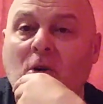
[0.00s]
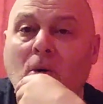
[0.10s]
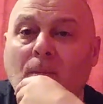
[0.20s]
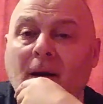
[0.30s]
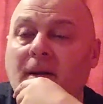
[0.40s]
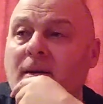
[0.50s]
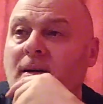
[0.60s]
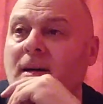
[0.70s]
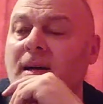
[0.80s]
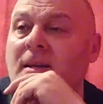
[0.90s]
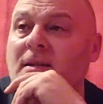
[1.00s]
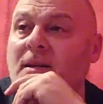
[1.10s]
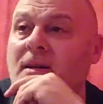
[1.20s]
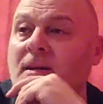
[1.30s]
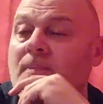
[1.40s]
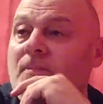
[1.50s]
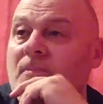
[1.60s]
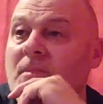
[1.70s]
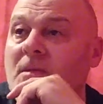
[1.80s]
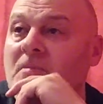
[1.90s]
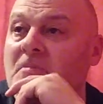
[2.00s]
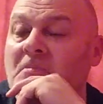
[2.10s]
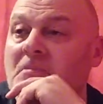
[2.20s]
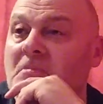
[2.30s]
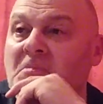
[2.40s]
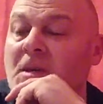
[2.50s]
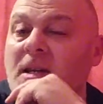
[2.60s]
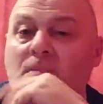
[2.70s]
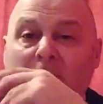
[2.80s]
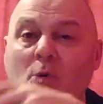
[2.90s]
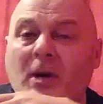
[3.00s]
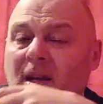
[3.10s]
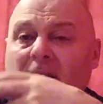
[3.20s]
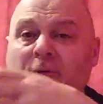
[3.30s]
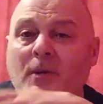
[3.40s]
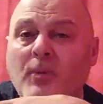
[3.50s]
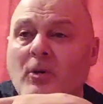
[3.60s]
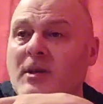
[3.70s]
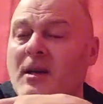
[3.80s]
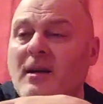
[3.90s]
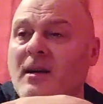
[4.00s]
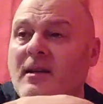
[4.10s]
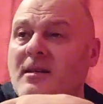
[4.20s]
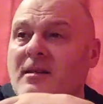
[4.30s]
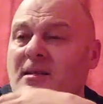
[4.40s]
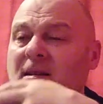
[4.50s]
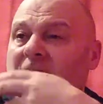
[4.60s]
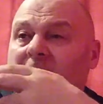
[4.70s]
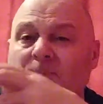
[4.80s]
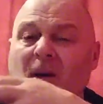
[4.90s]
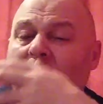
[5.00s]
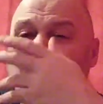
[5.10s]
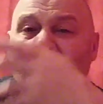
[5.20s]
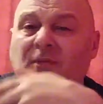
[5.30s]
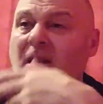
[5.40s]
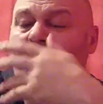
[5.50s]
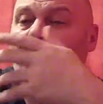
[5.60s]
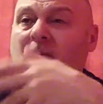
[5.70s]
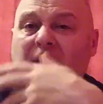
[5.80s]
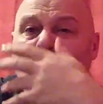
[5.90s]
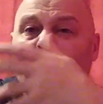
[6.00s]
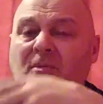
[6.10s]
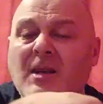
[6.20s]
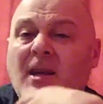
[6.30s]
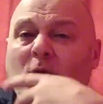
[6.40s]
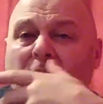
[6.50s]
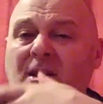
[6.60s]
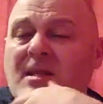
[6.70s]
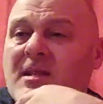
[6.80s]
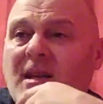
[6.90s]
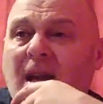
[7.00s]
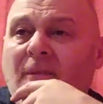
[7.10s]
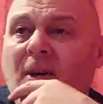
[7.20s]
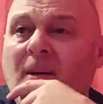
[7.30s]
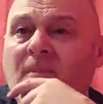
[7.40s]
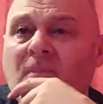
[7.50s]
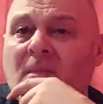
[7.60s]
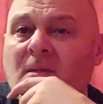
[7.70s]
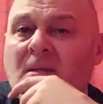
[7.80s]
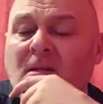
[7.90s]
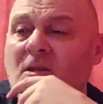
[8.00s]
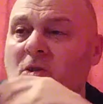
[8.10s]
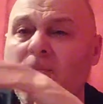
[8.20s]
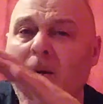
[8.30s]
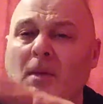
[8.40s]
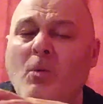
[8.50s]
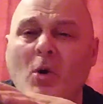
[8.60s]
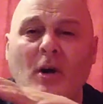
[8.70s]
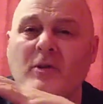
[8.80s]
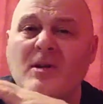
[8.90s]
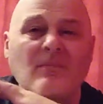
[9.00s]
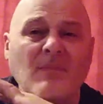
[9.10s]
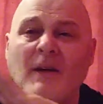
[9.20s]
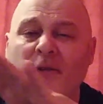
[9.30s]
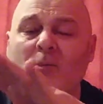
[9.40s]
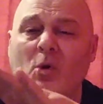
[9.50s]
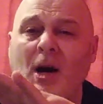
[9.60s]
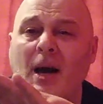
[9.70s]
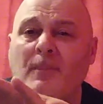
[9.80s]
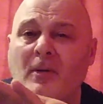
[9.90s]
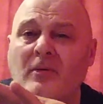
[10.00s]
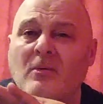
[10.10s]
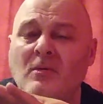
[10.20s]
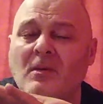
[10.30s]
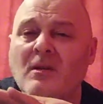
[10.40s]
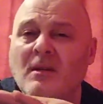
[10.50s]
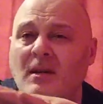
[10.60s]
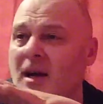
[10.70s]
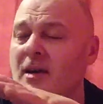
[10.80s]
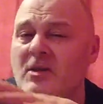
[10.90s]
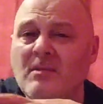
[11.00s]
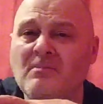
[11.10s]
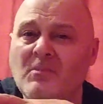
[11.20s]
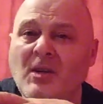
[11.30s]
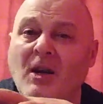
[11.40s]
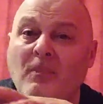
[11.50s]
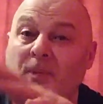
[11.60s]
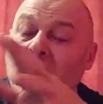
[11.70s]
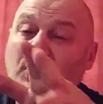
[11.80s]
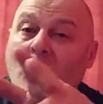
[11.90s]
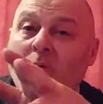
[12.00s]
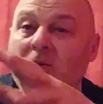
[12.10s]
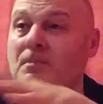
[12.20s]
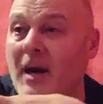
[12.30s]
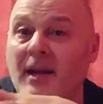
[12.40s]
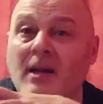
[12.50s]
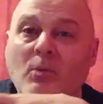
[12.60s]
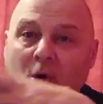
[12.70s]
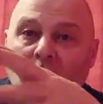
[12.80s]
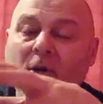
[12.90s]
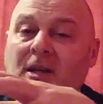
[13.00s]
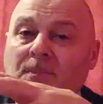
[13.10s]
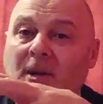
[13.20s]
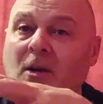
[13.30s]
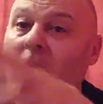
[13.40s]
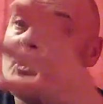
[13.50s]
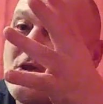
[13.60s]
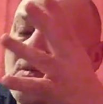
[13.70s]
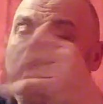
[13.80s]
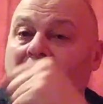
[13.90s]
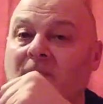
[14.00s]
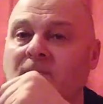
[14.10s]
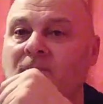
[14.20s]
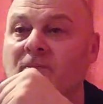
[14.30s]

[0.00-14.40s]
con man, and he's milking everybody, and I believe that they're in on this together. Mark my word, nothing will happen. And, you know, people's money will already be lost, but